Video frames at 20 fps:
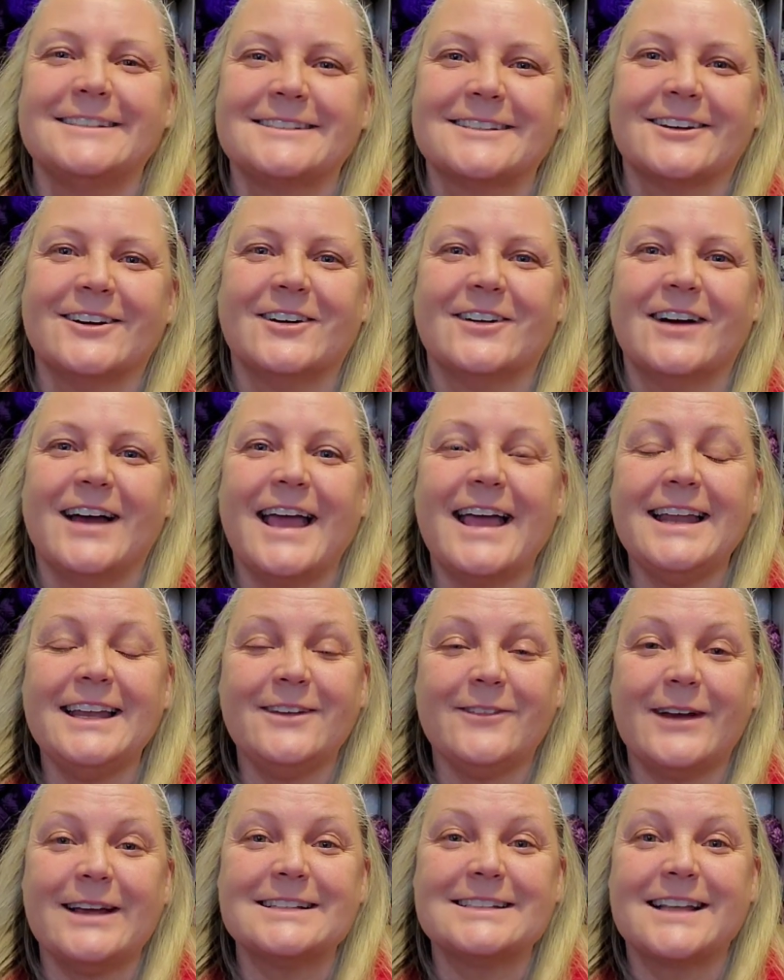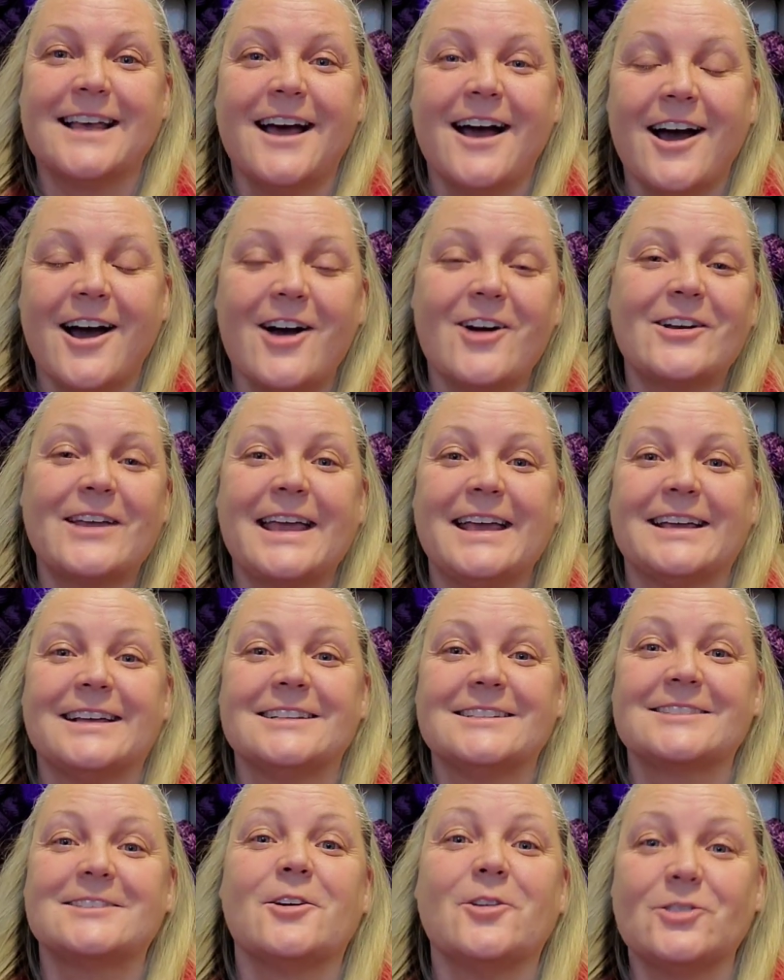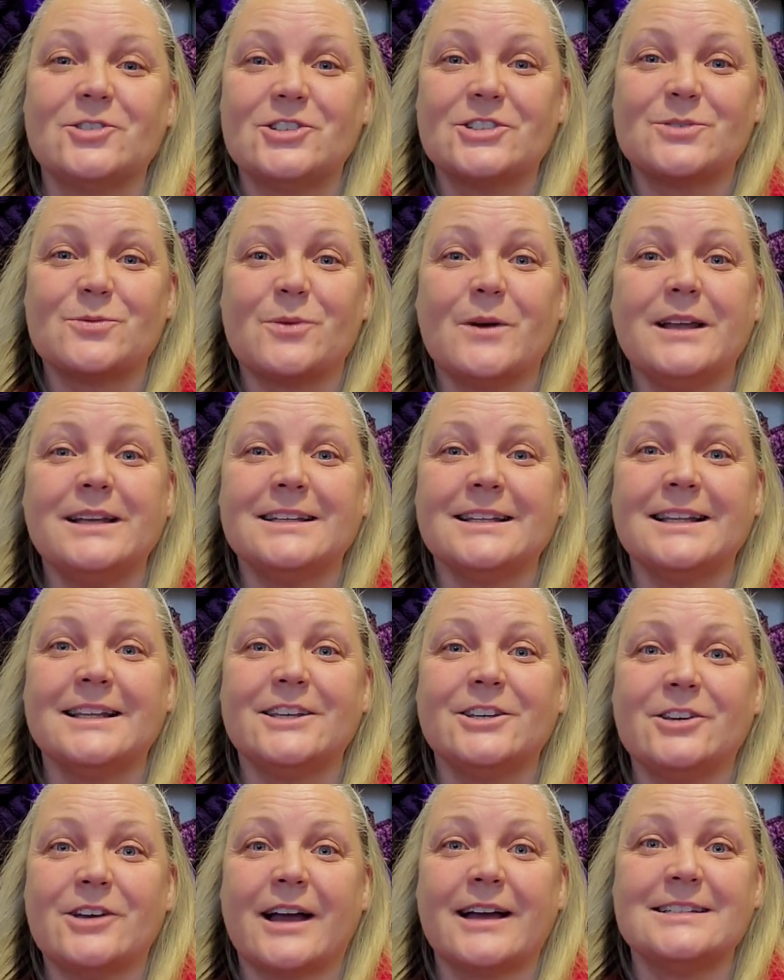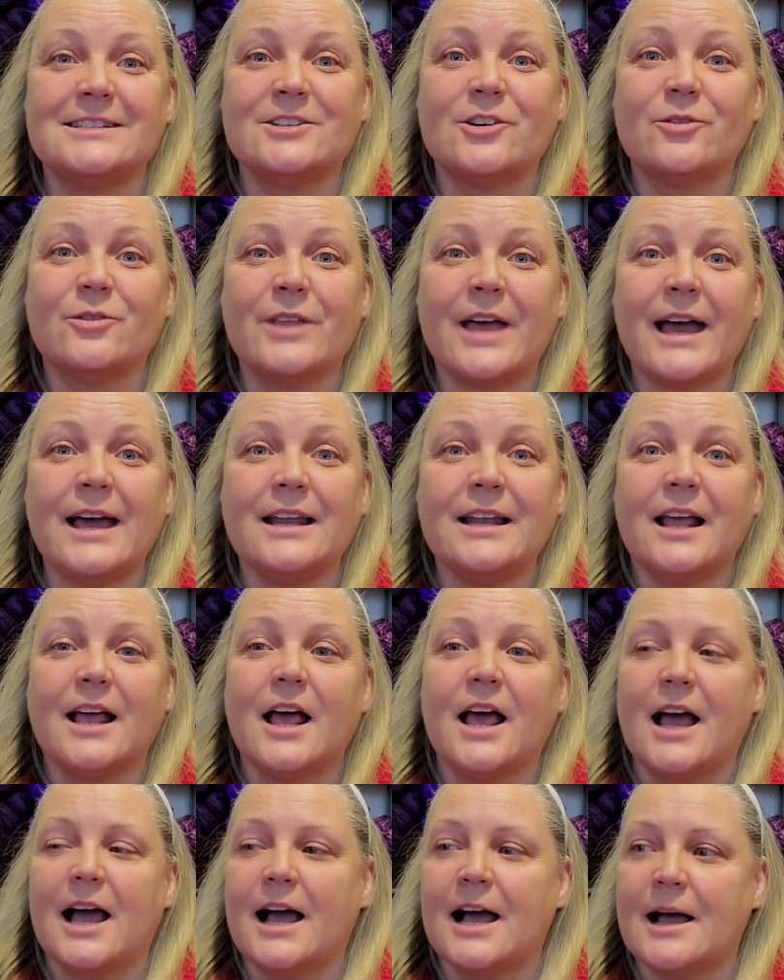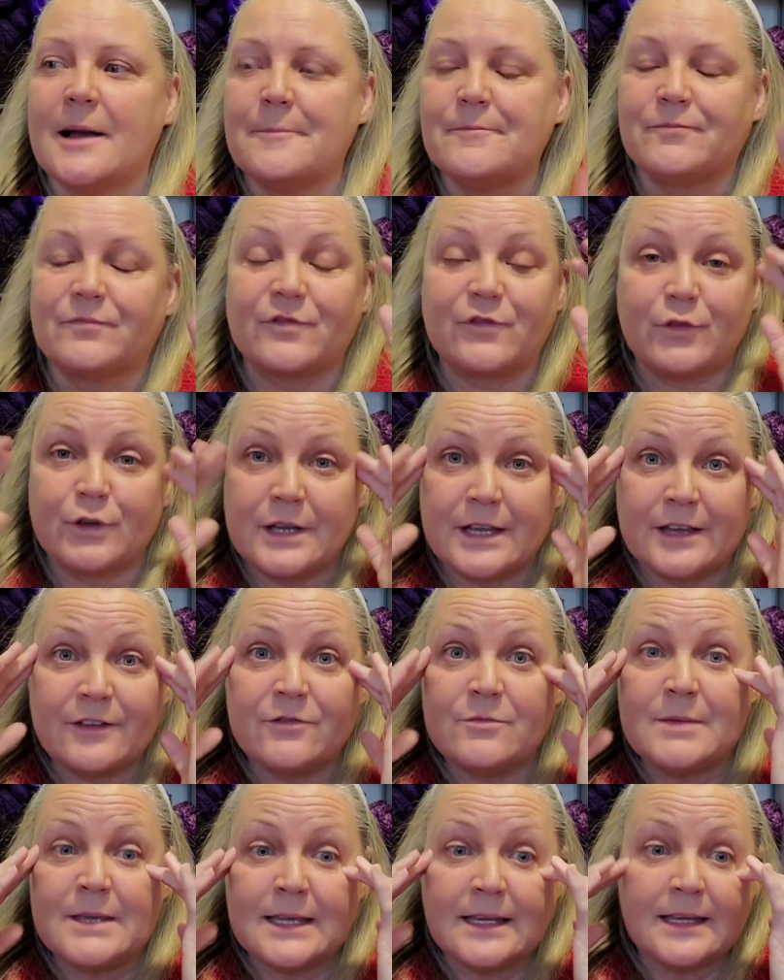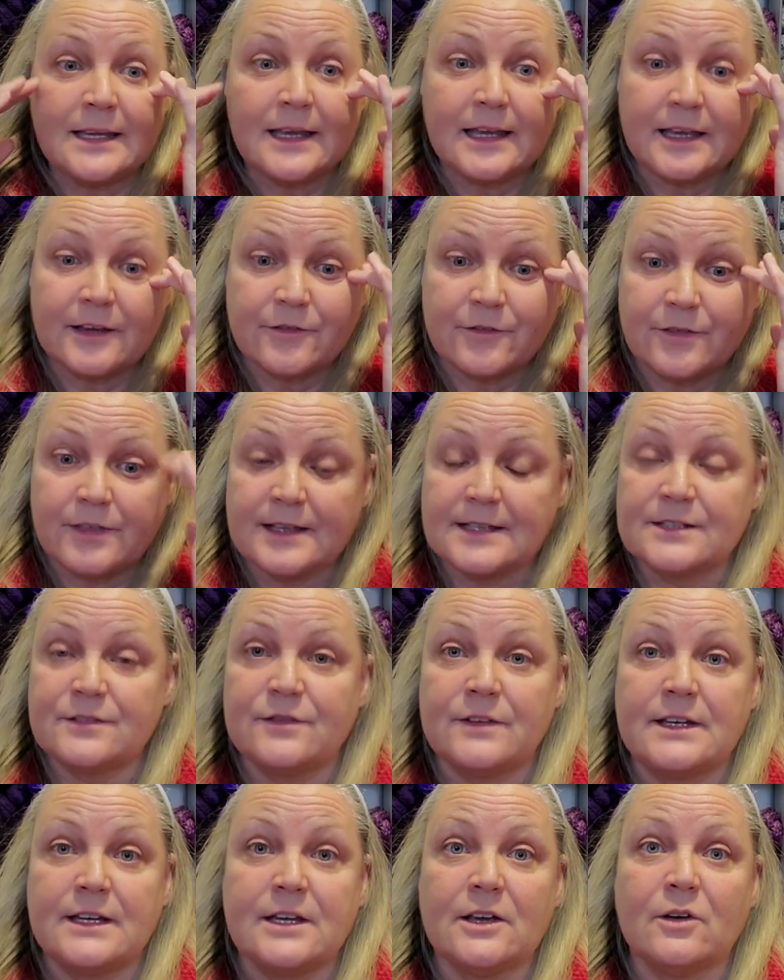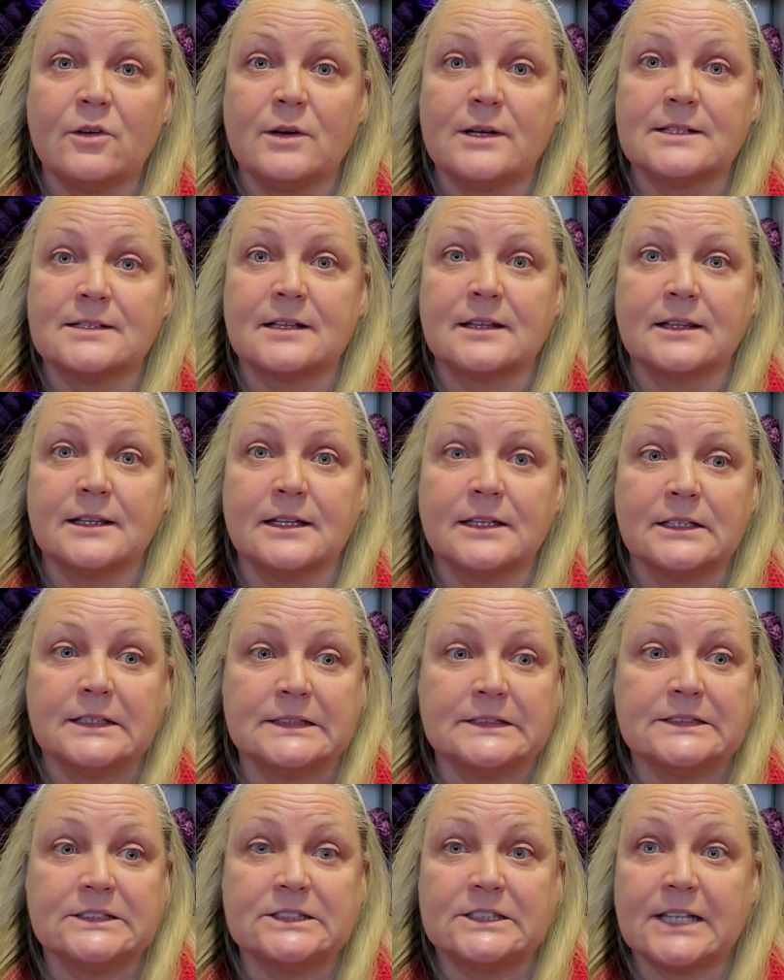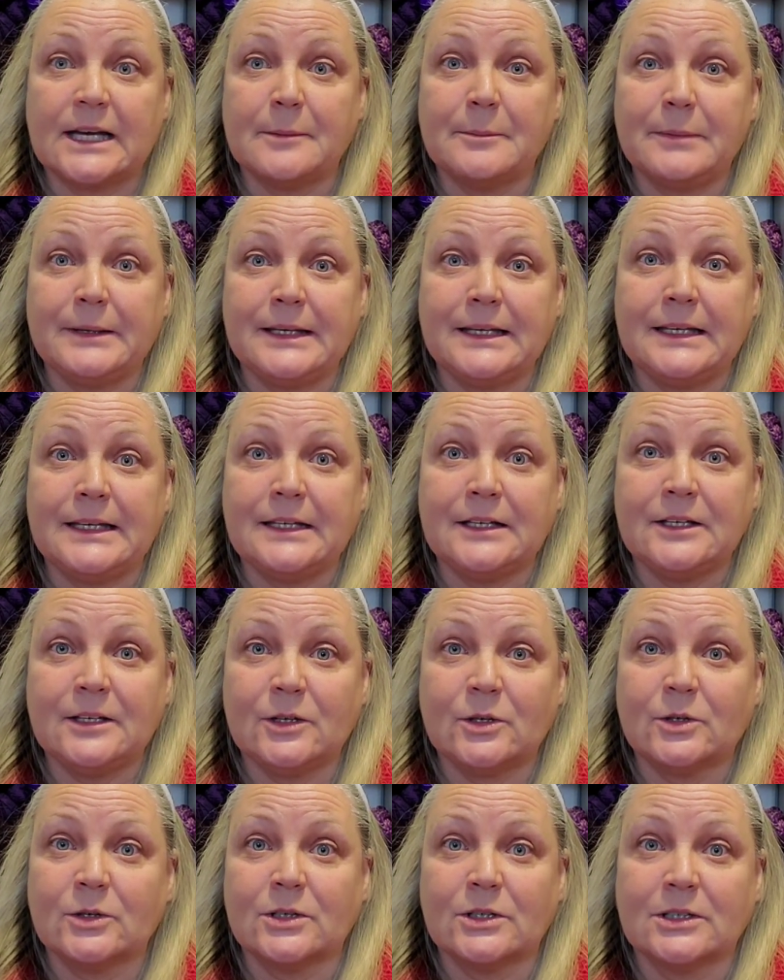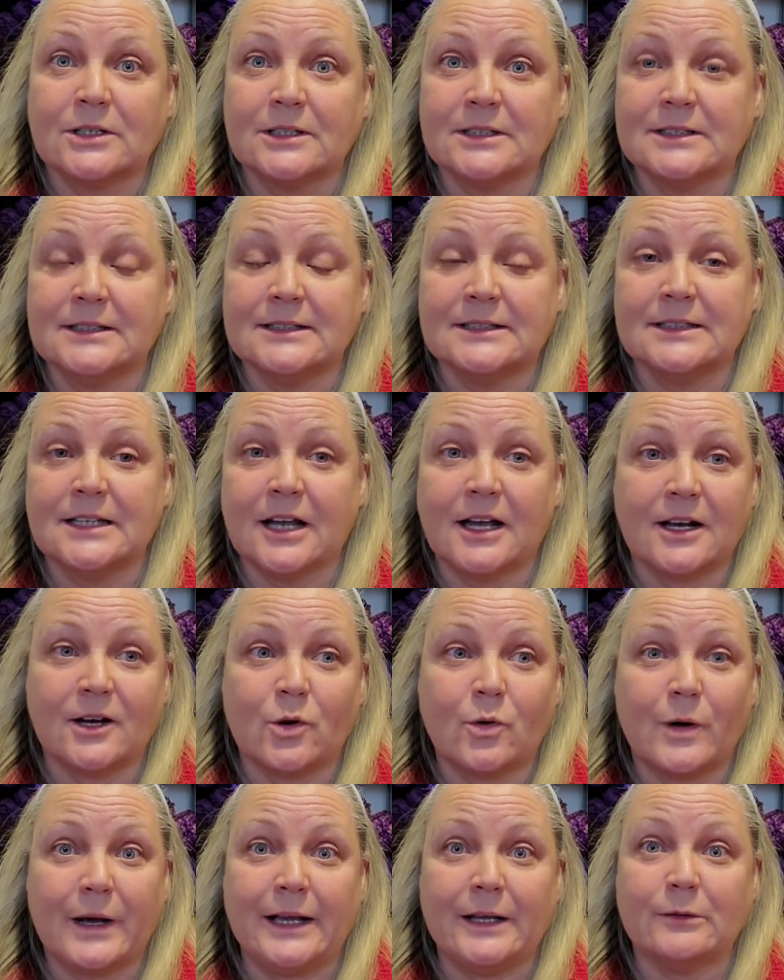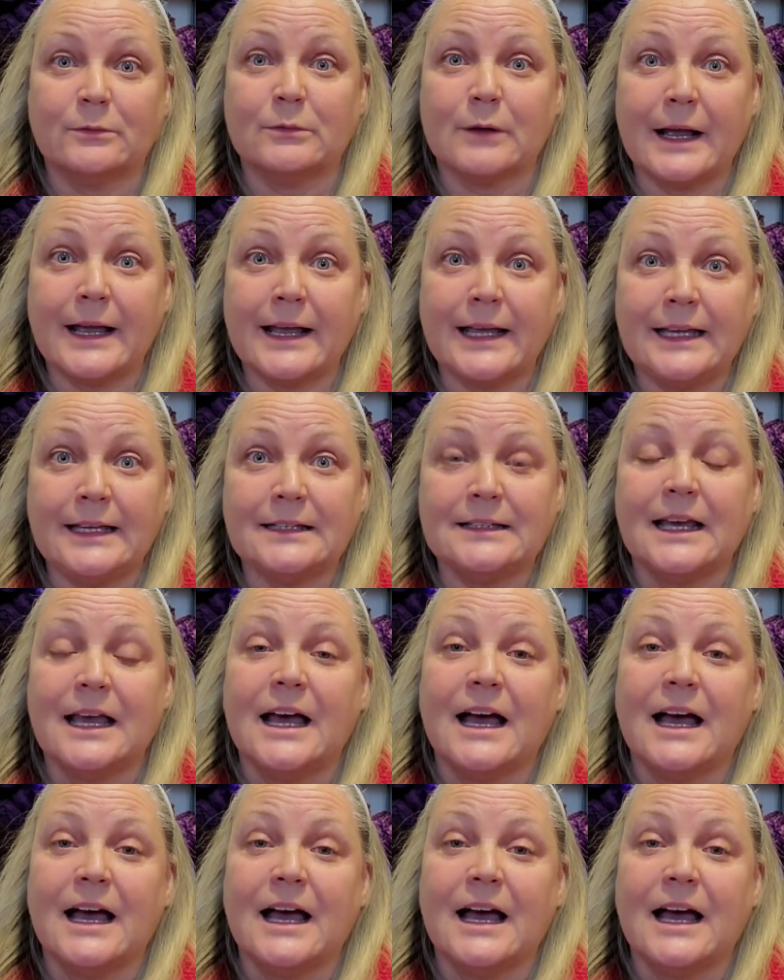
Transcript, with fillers: So anyways, okay, so just wanted to let you guys know that. Um, forgive me if this video is a little choppy or not quite right.